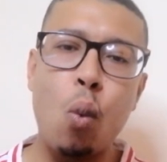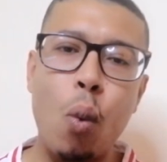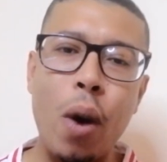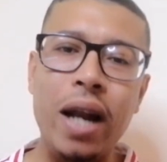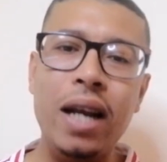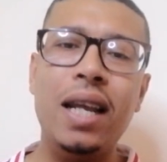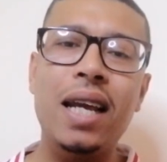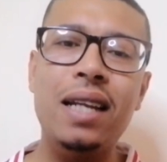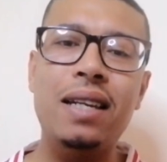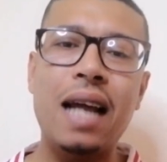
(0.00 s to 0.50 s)

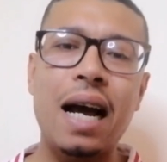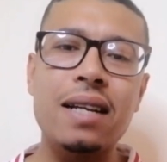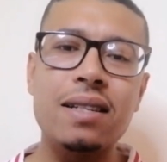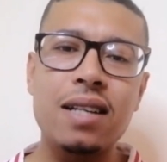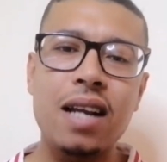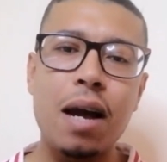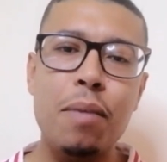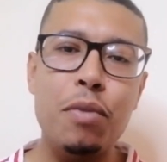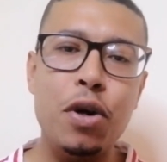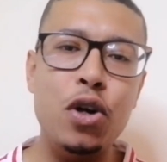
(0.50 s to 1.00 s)
when he
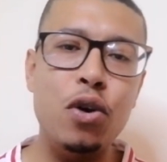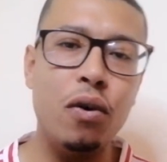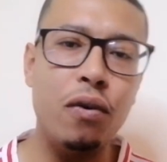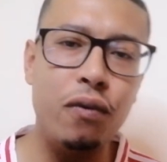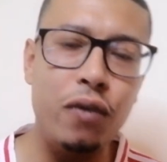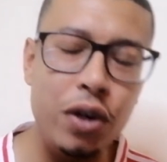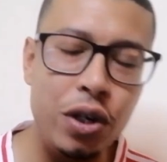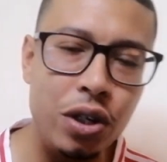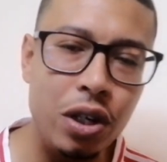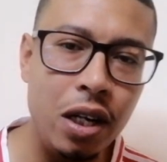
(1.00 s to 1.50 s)
does come in
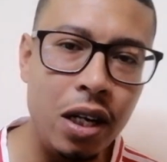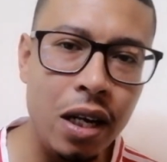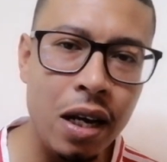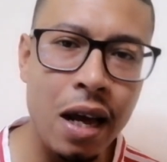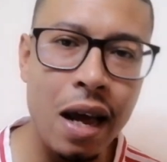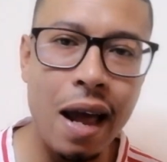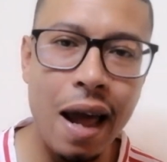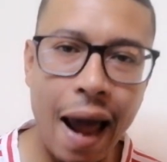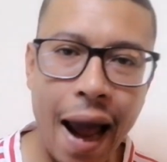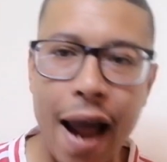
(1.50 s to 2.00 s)

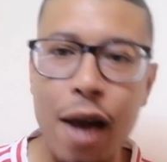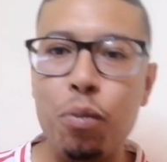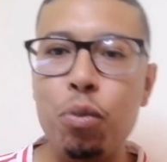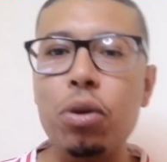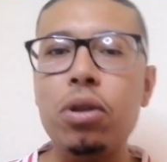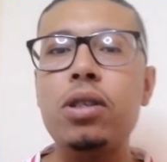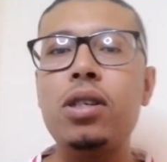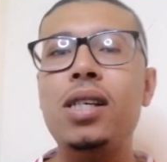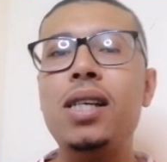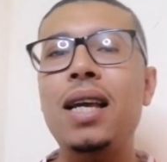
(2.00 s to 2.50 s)
officially,
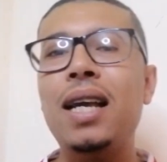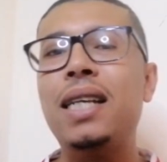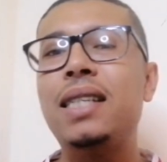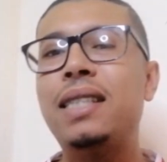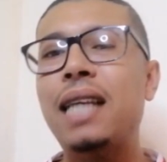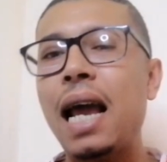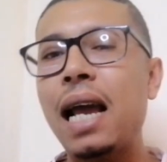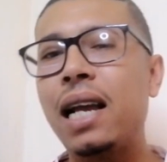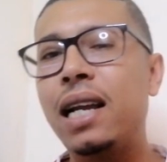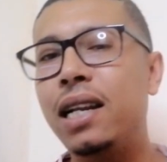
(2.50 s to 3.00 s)
and we'll see
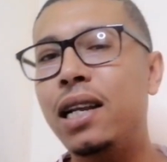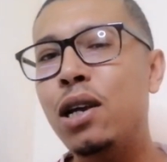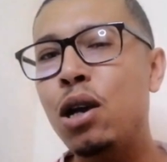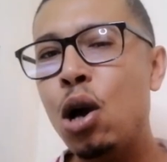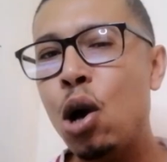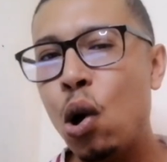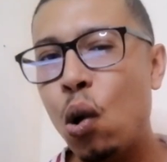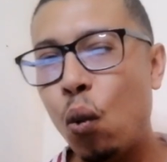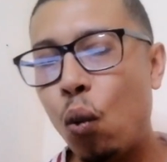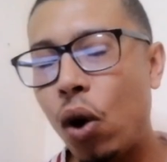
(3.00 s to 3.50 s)

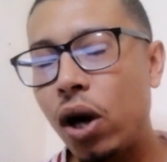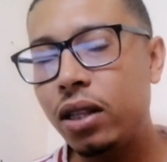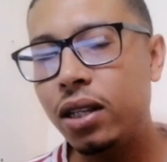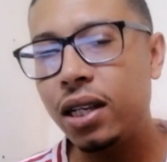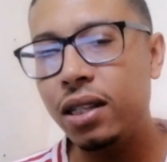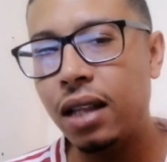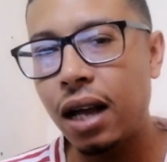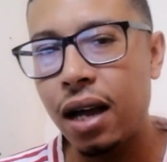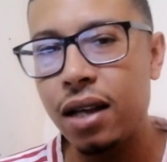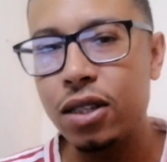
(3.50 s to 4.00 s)
exactly
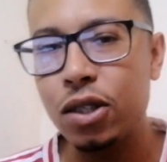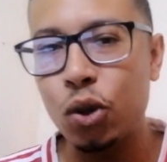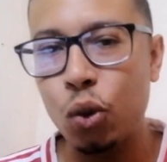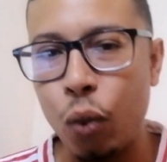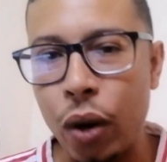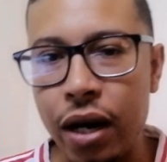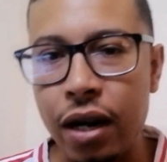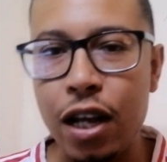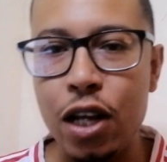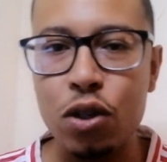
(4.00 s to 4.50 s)
what he
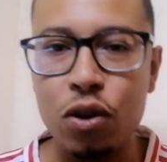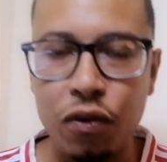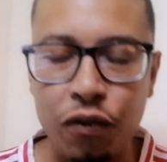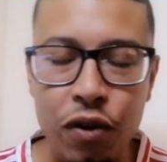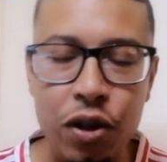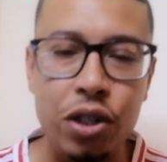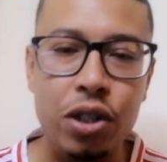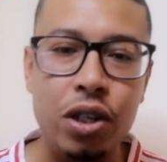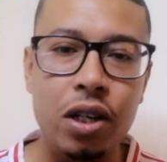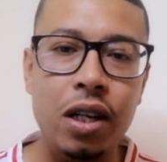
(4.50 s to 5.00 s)
does when he's
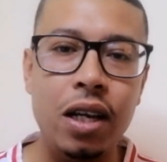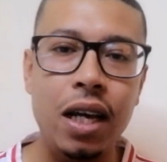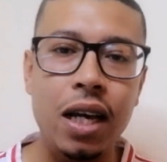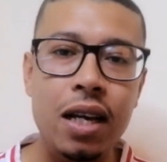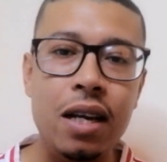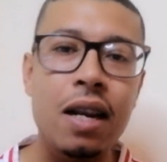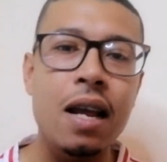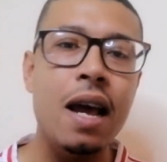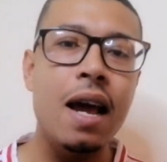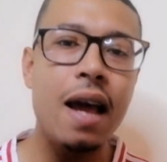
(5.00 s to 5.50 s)
officially
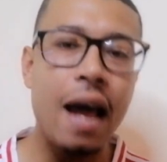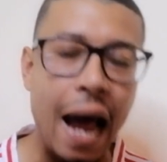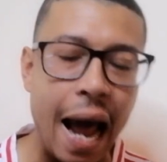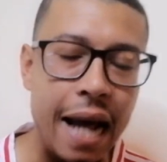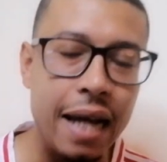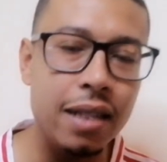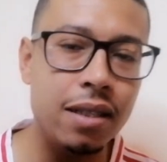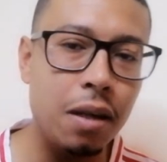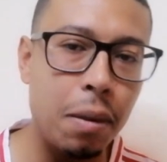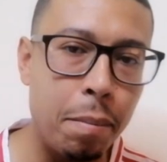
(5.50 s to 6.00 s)
in
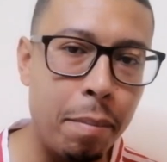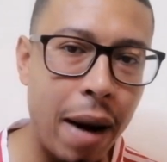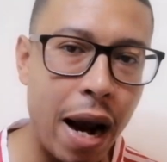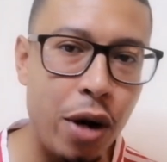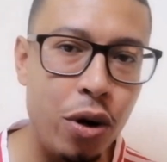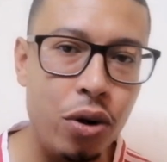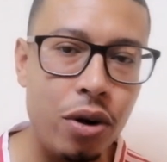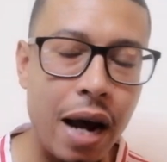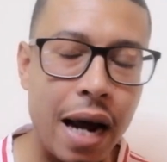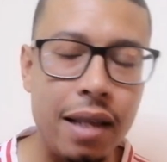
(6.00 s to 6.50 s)
as
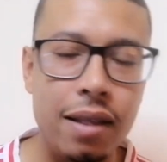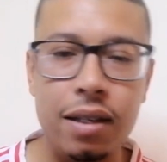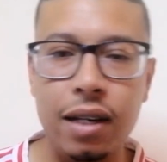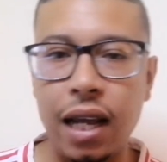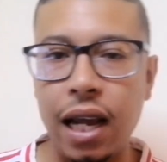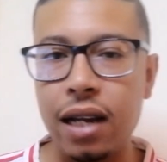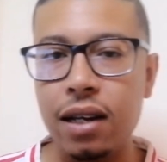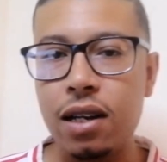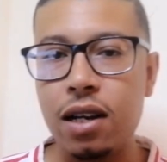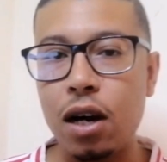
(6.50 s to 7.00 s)
Man
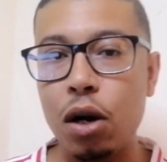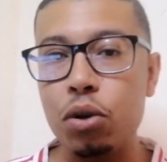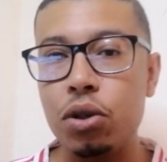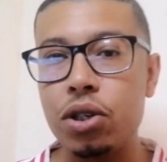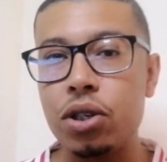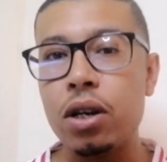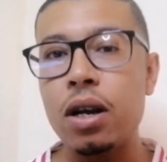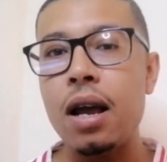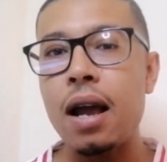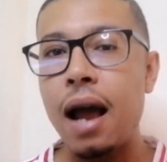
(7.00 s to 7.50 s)
United head
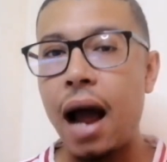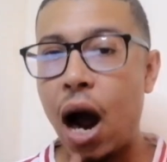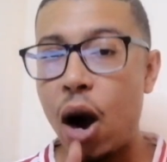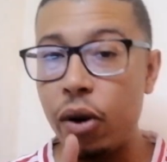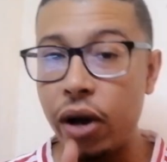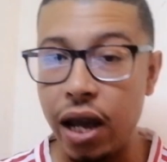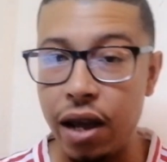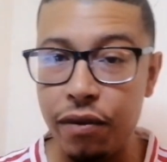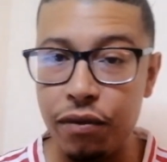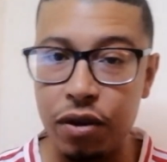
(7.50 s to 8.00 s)
coach.
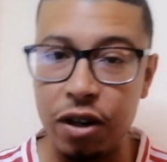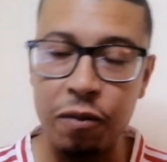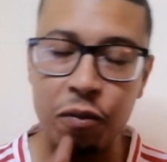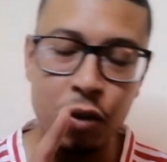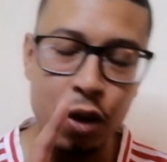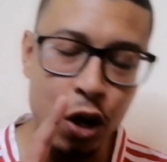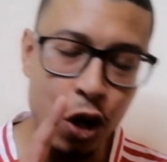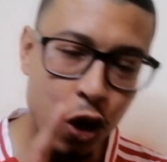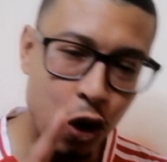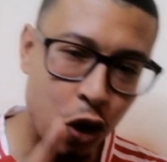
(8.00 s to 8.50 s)
However,